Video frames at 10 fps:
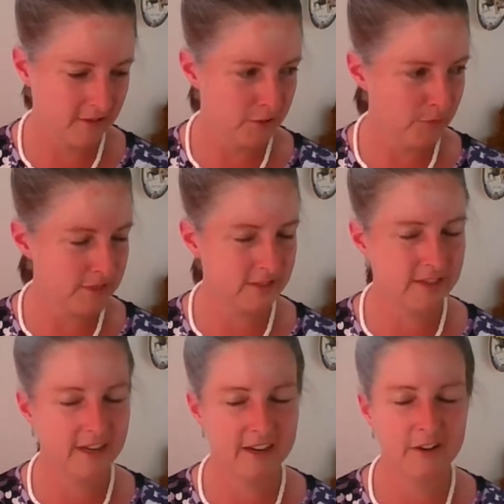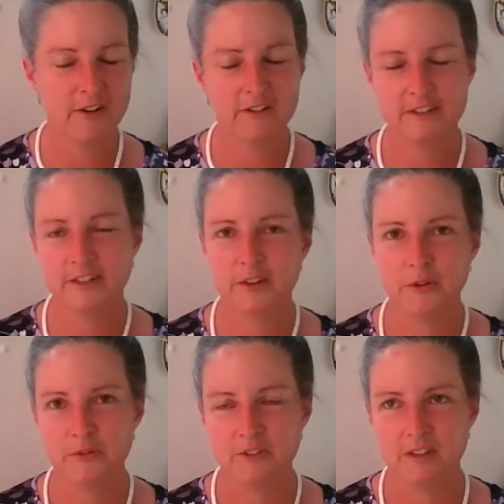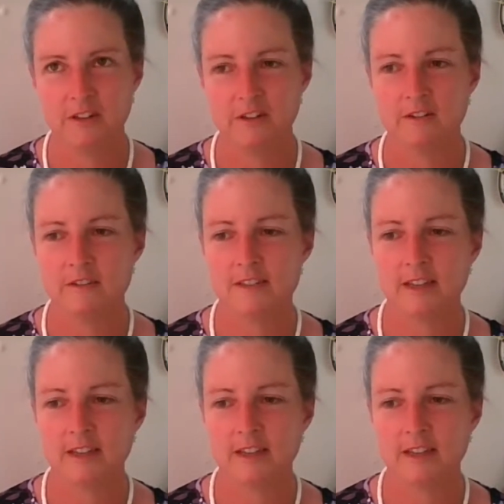recently and all, over the years.